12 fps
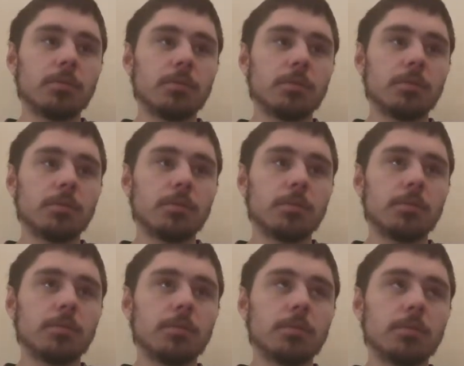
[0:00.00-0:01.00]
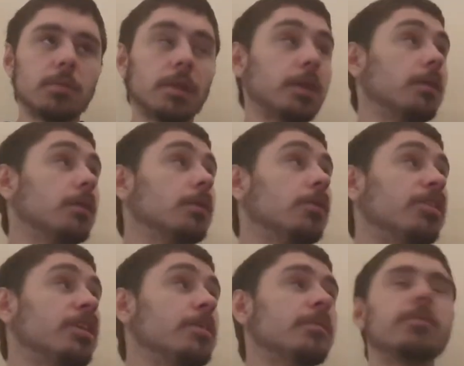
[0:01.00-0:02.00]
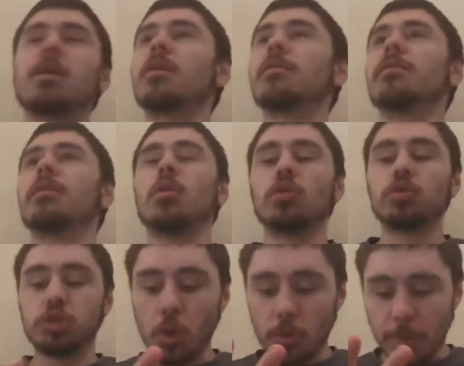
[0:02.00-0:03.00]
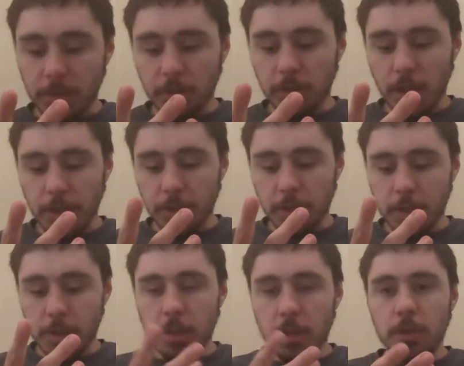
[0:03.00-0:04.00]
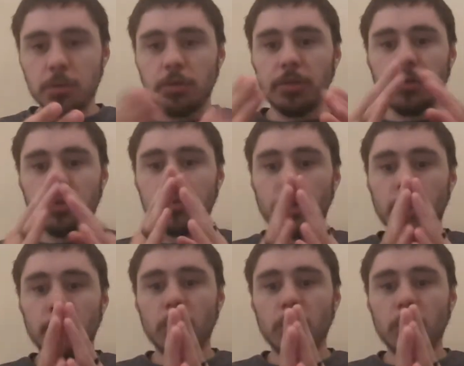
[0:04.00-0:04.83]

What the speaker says: like the theme of the whole show is basically like there's an overarching theme where it's like